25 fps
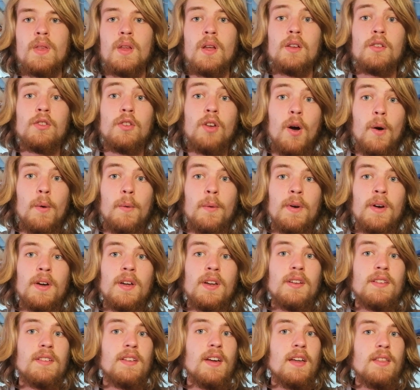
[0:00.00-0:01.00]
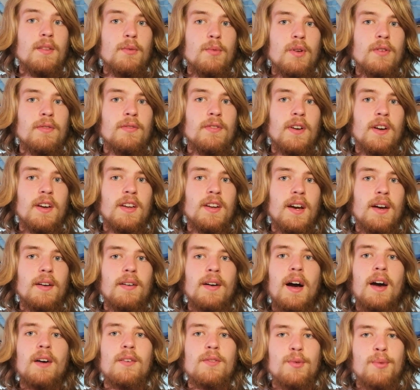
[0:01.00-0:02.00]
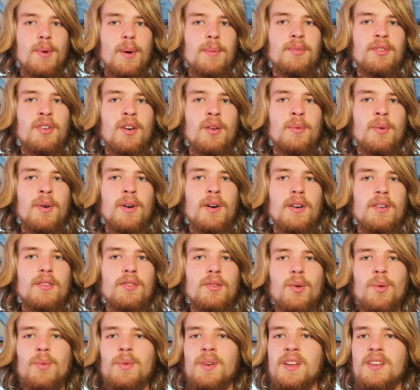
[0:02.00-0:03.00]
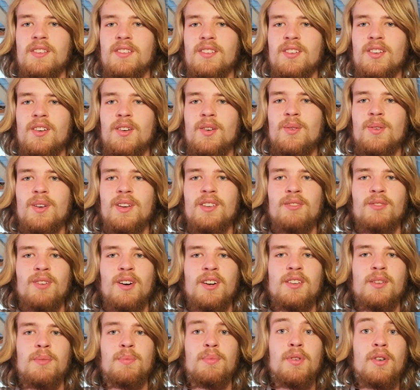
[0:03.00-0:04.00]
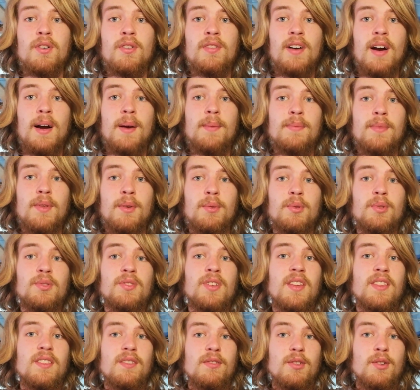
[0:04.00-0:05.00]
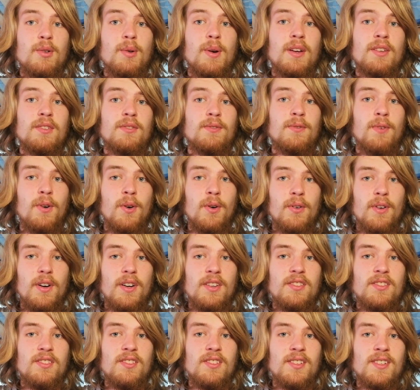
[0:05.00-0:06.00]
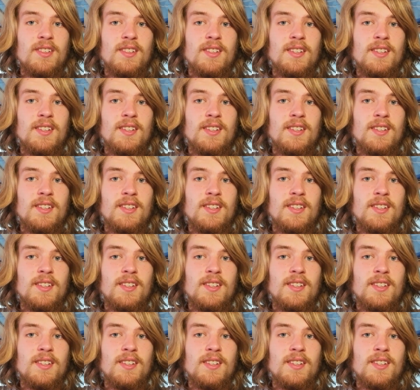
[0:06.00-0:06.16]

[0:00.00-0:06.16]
So, now that we've figured out how the website works, all we need to do is write a program that will send the request for us.